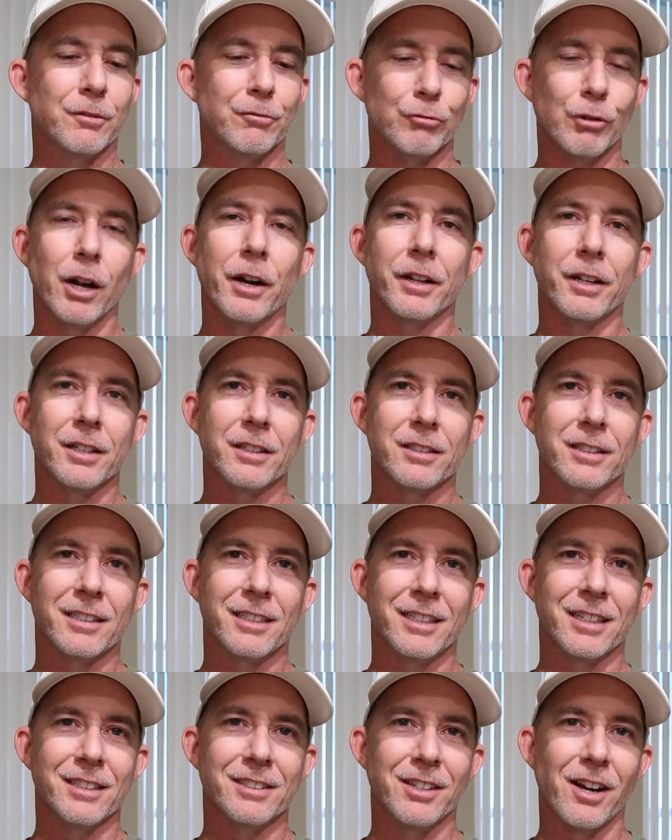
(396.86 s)
run it
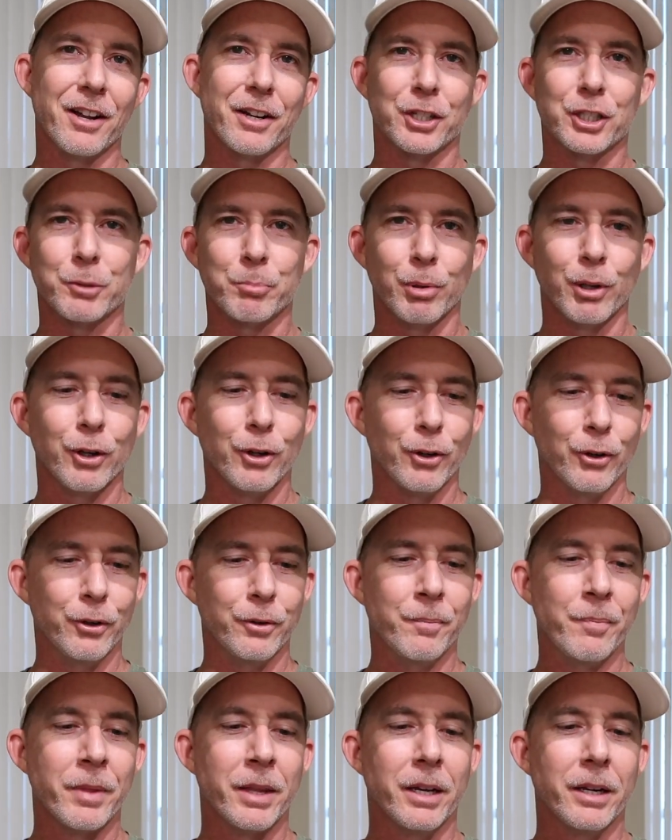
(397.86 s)
and not
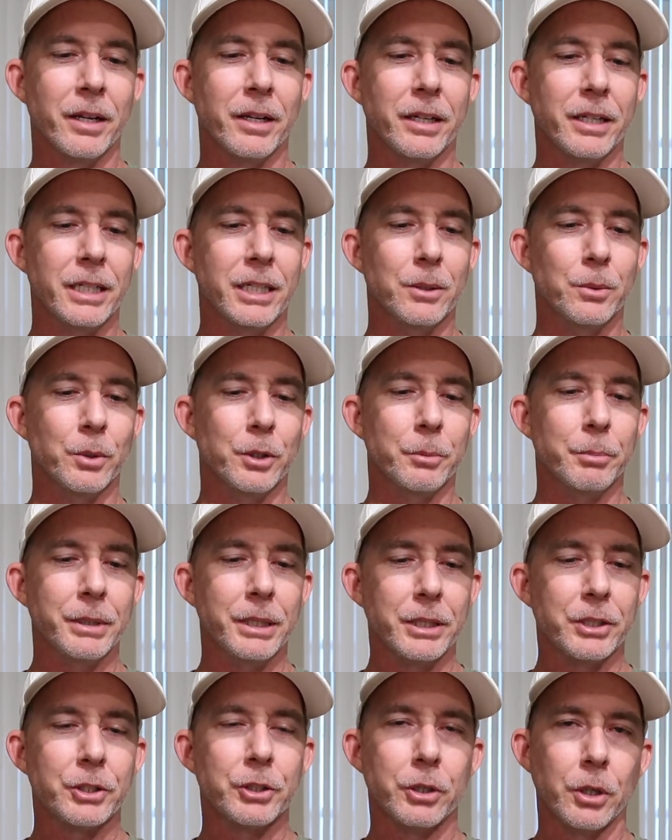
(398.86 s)
explode, it would
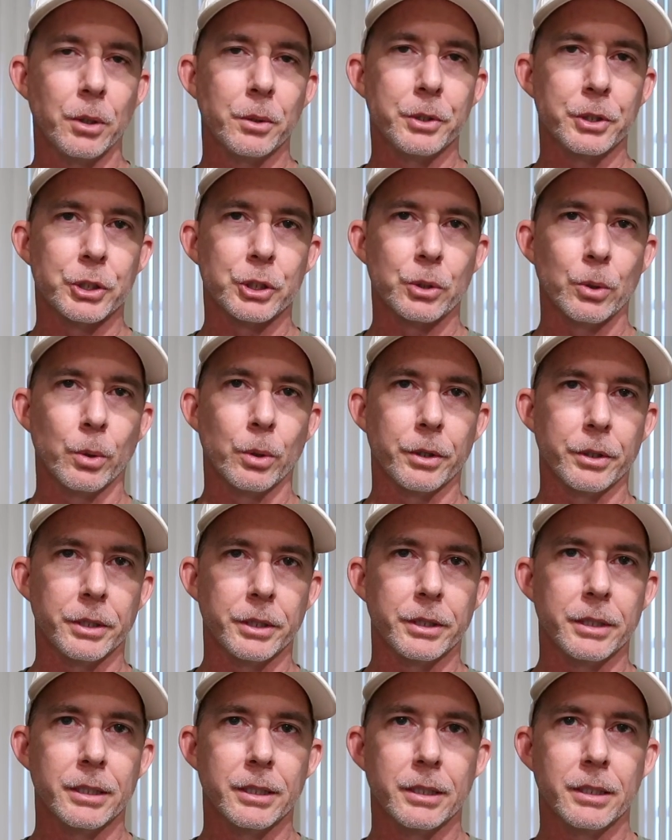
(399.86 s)
be so
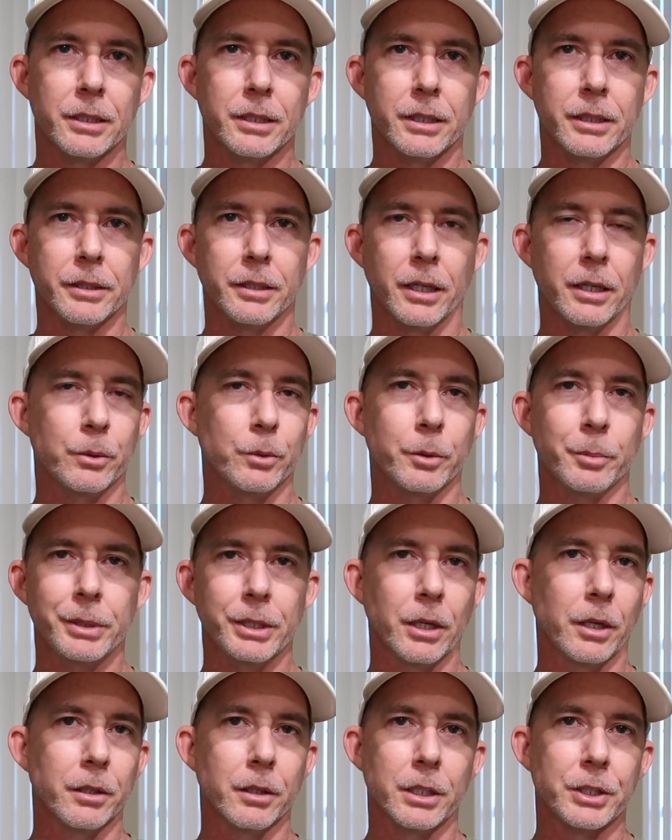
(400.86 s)
distorted that it would
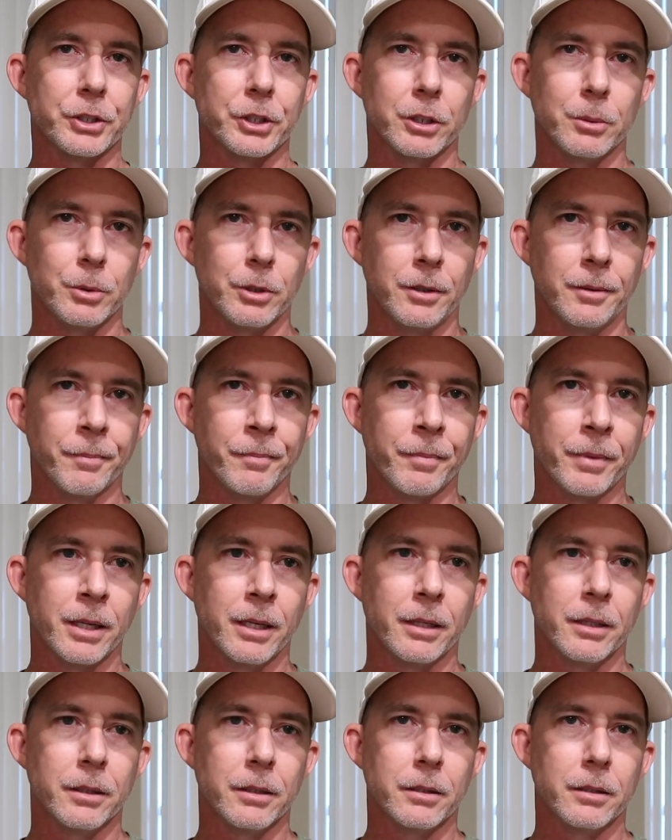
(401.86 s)
be unlistenable
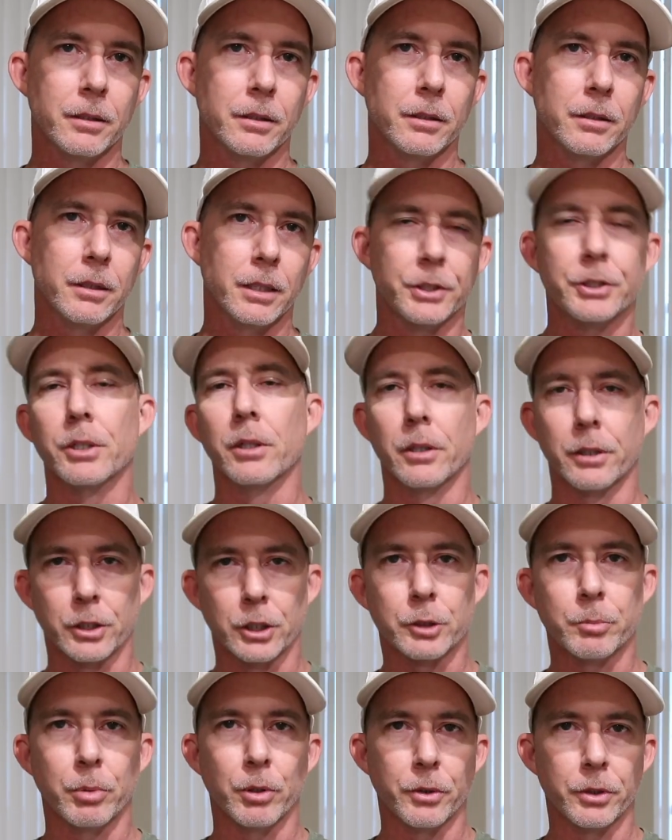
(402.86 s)
until it
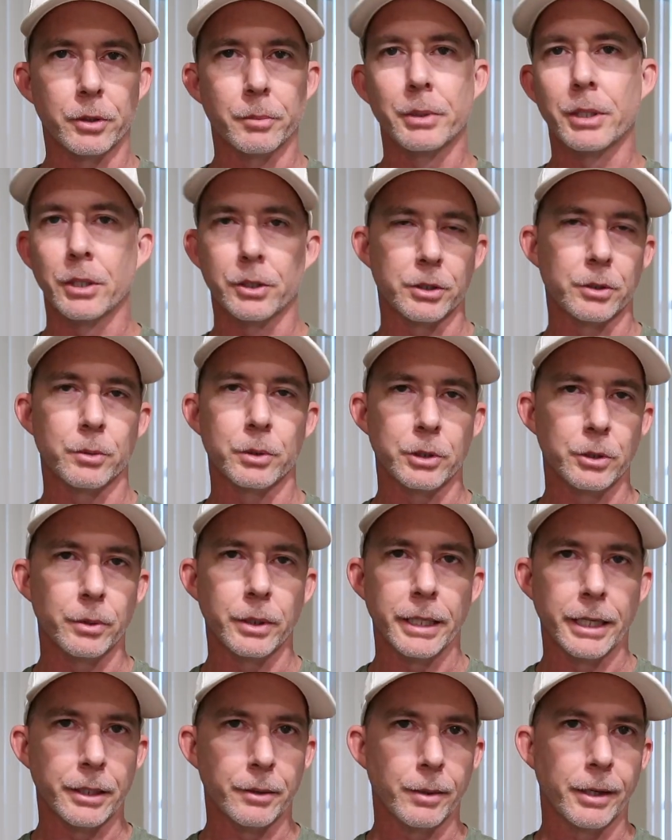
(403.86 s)
exploded, because it would
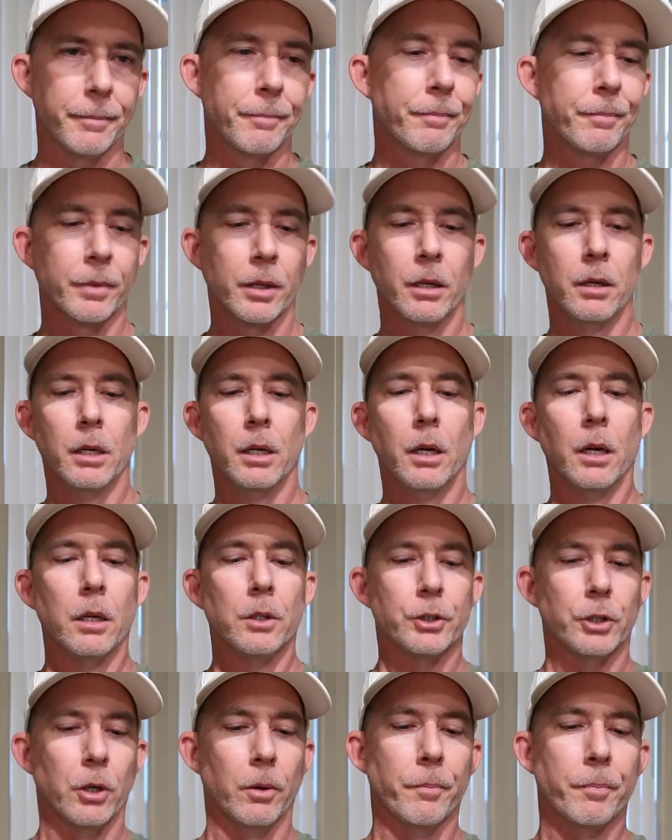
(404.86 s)
do it anyway.
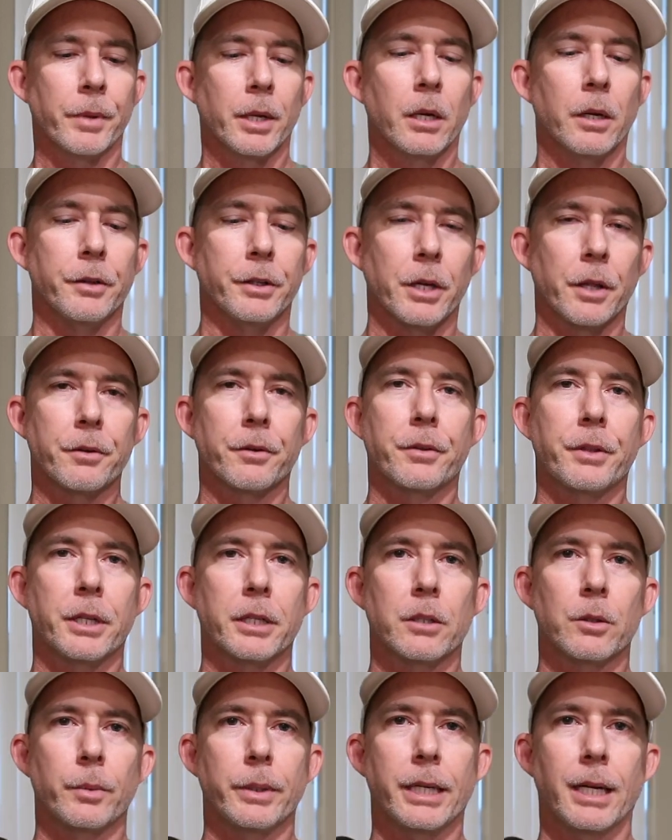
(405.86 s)
So the other
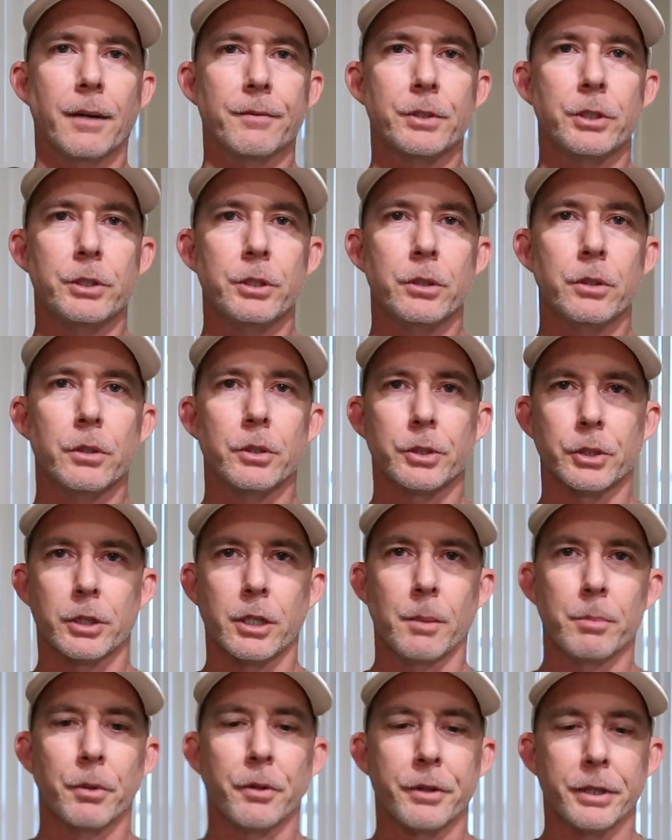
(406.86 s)
thing that we have to do, there's a
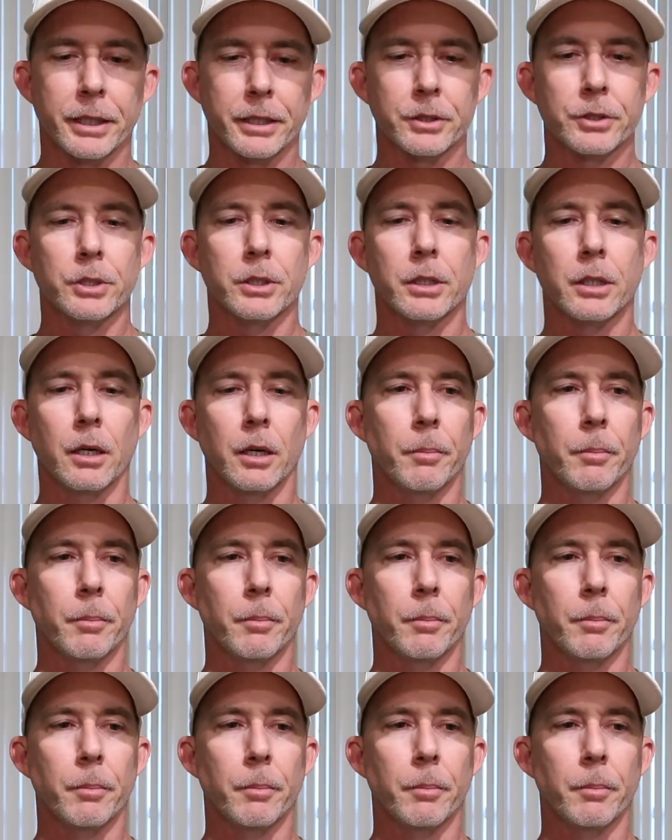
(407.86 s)
couple things.